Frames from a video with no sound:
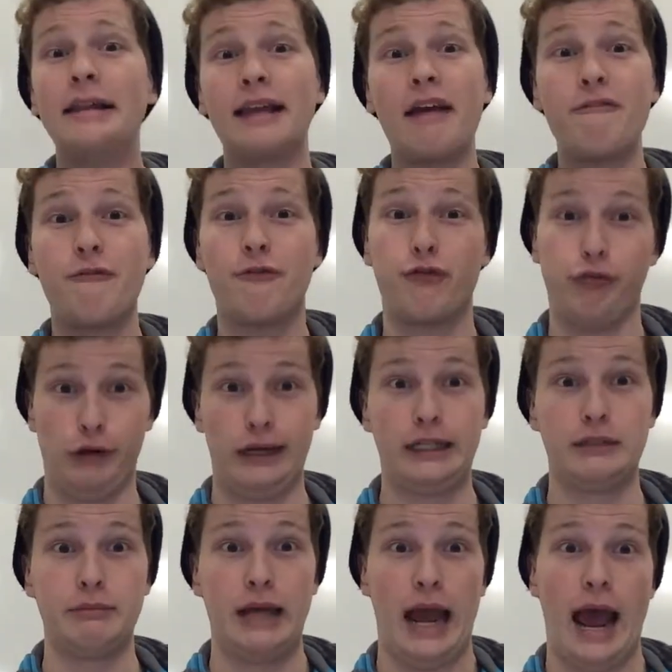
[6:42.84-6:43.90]
that
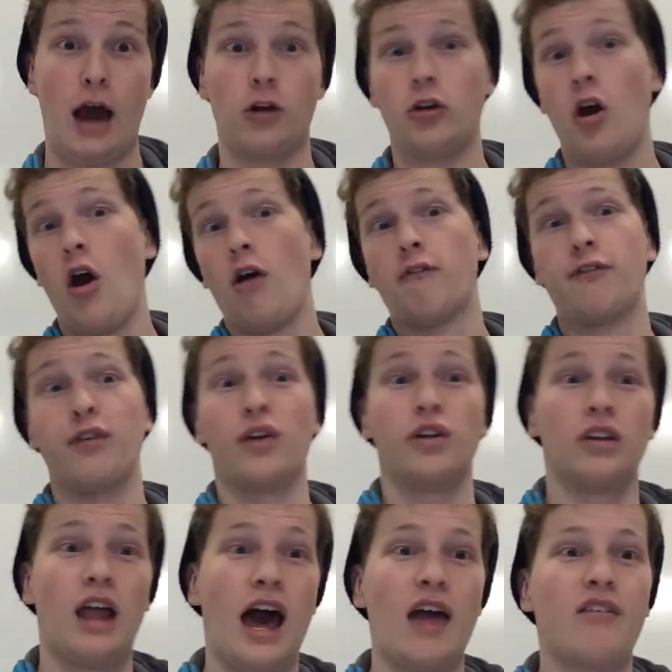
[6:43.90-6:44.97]
freaked me out for
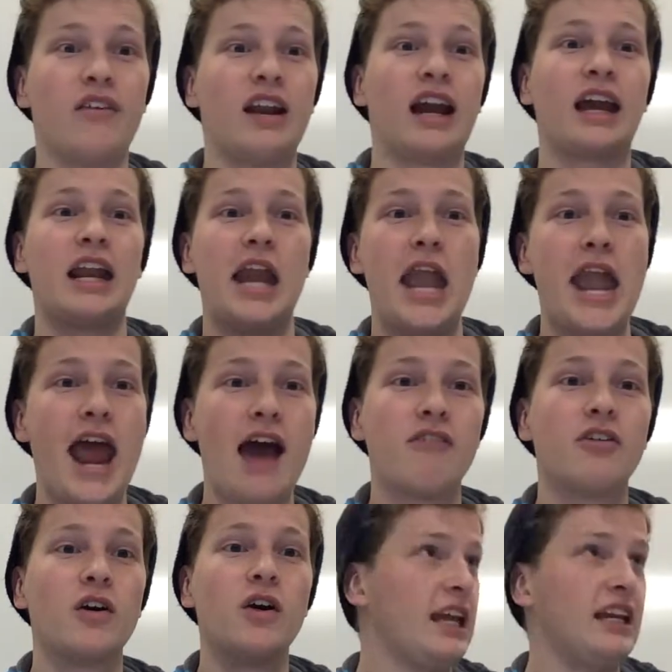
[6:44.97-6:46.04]
life, and I can
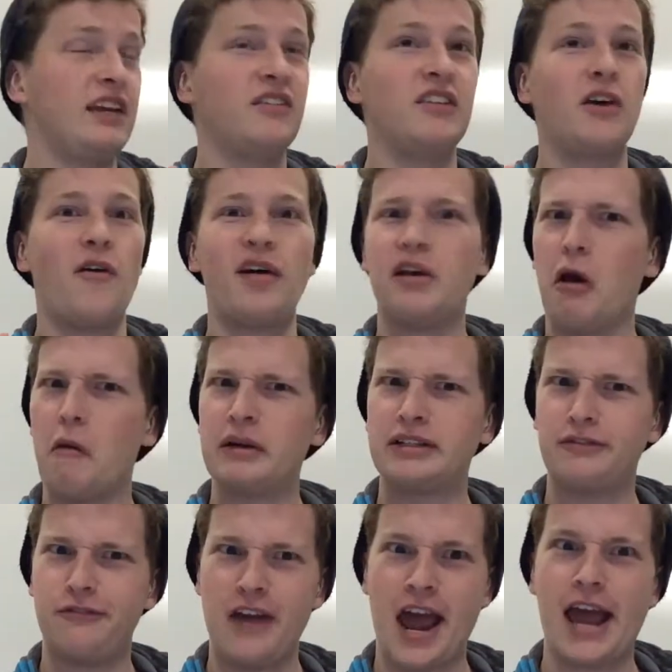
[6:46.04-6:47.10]
never, and even though I know
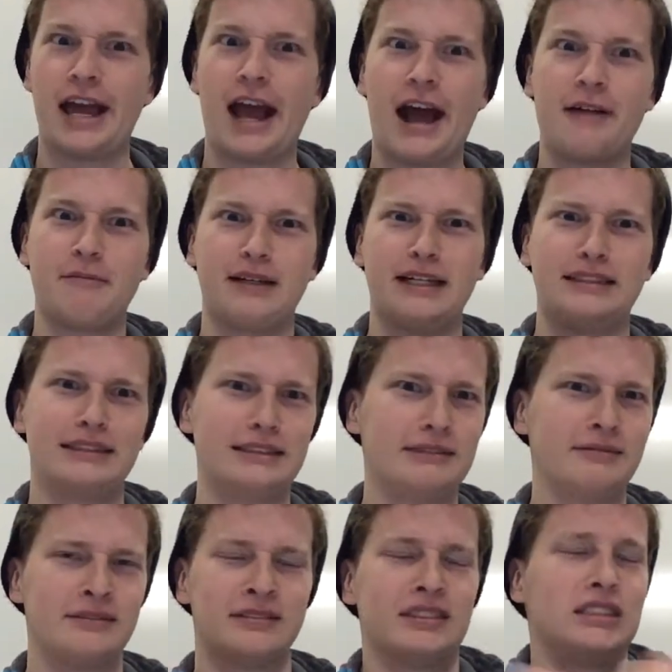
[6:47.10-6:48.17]
it's fake, I mean,
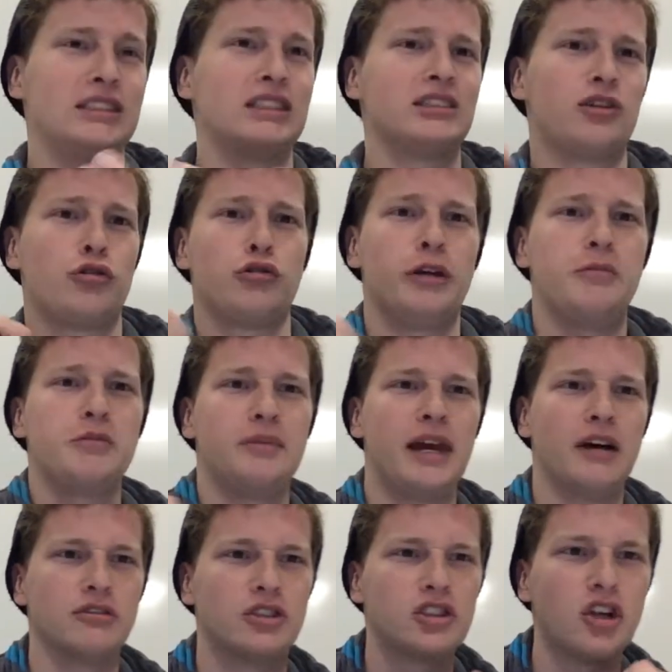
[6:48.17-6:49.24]
it just creeps me
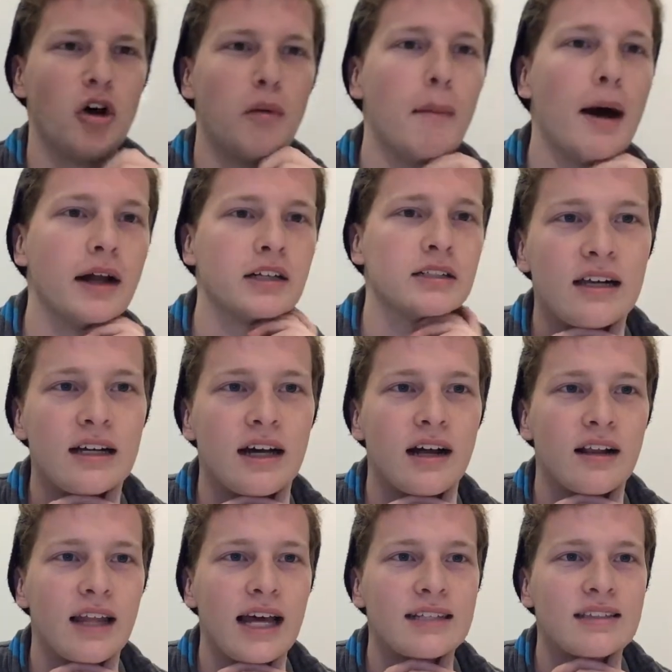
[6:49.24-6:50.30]
out so much.
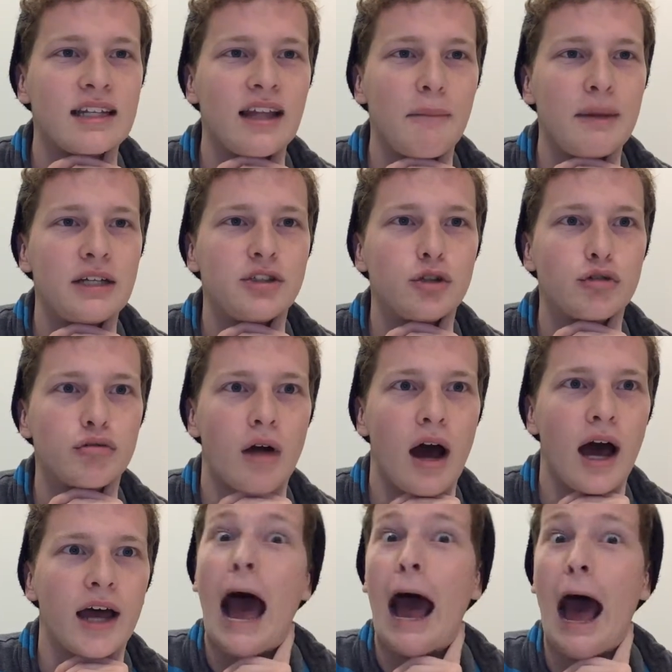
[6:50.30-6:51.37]
Last thing that made you
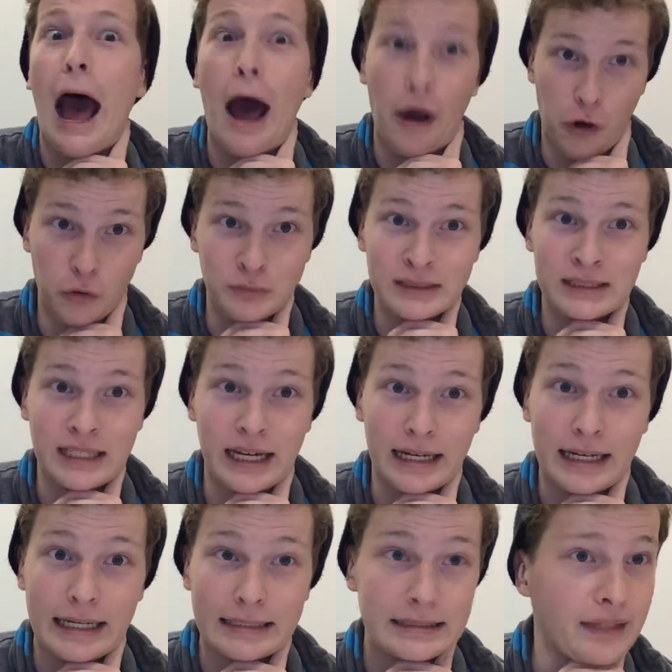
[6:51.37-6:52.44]
cry.
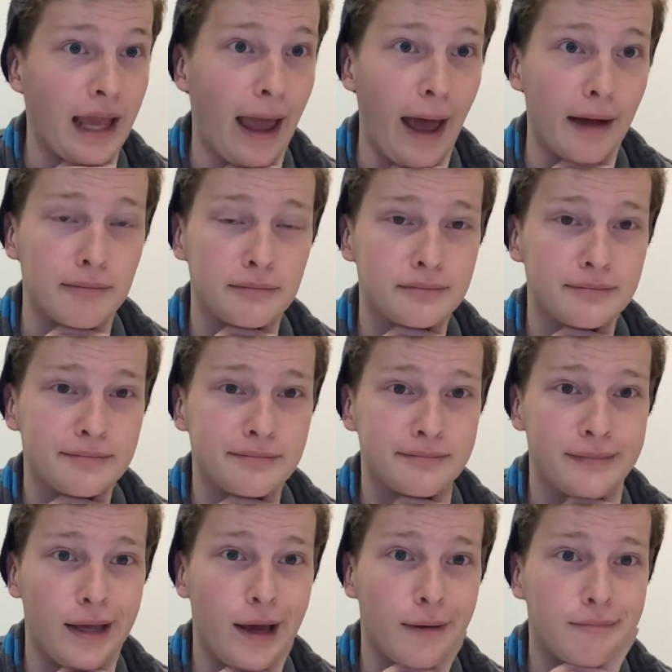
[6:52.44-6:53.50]
Homesickness.
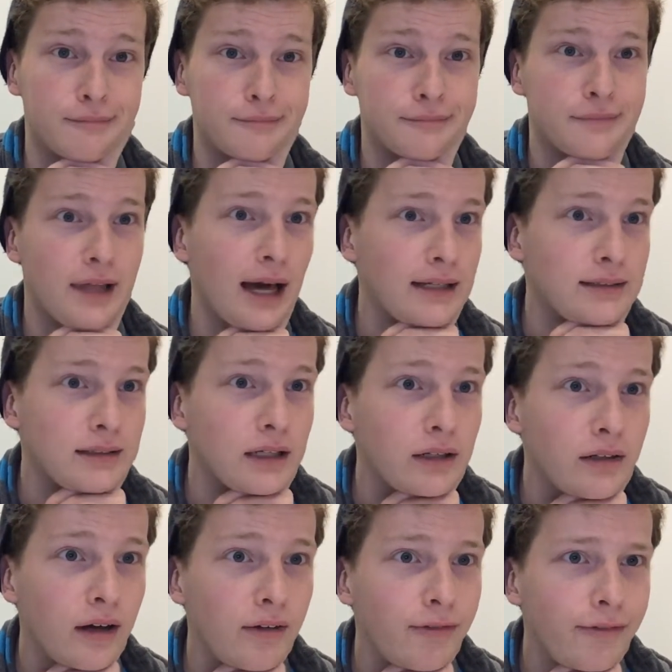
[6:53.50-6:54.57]
Yeah. Yeah. That's a
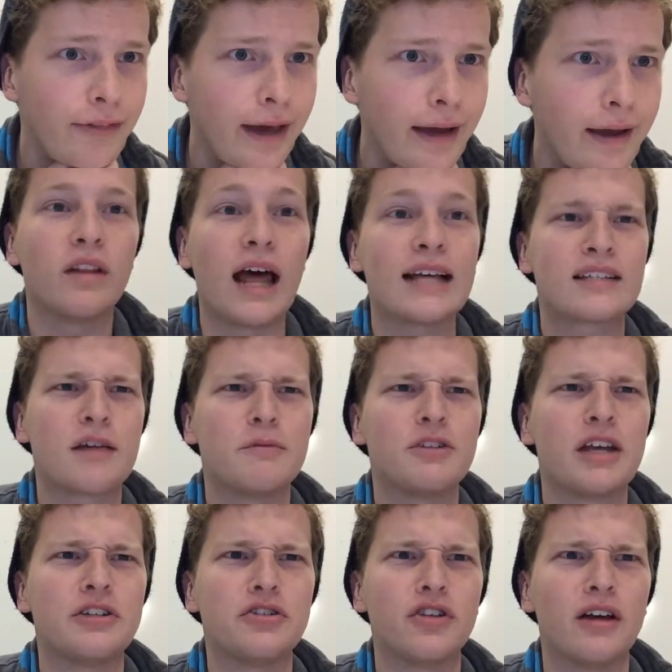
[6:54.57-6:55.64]
tough thing. Last time you
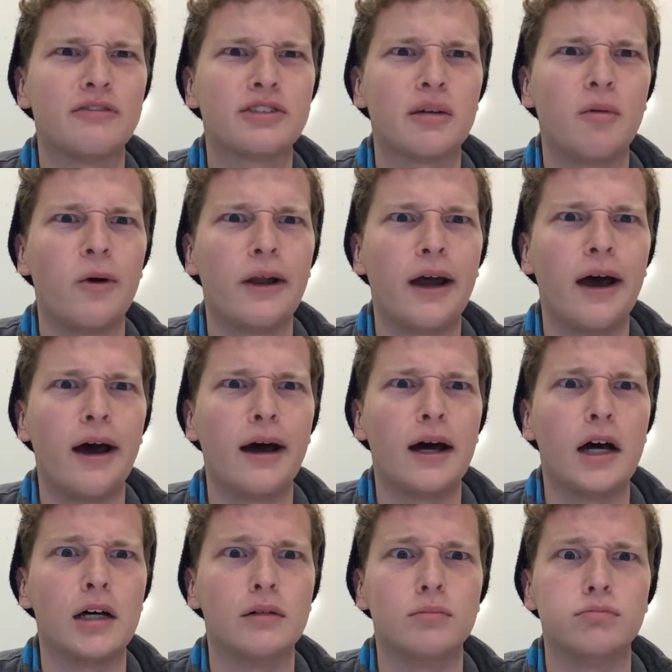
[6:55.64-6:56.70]
said you love someone.
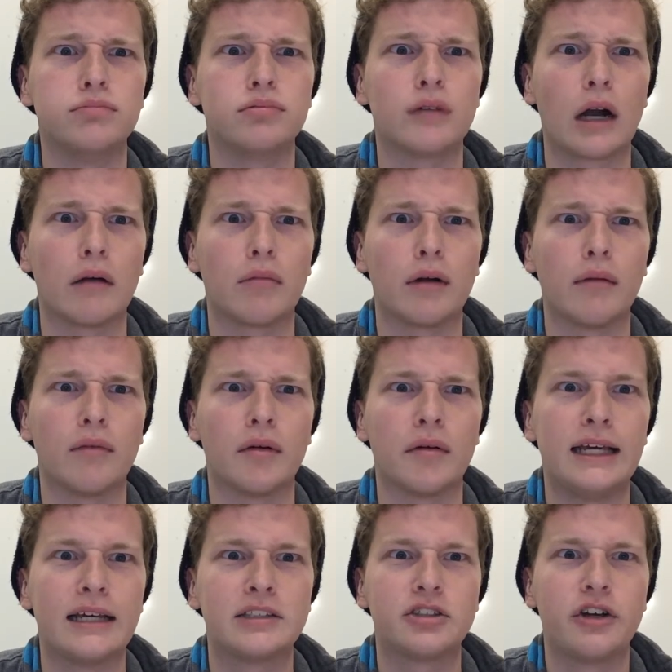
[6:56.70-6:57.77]

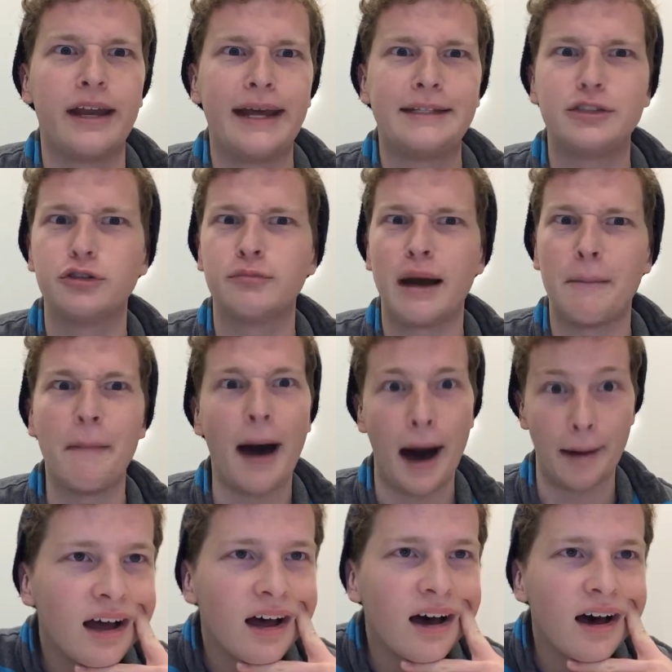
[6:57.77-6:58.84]
Yesterday to my mom.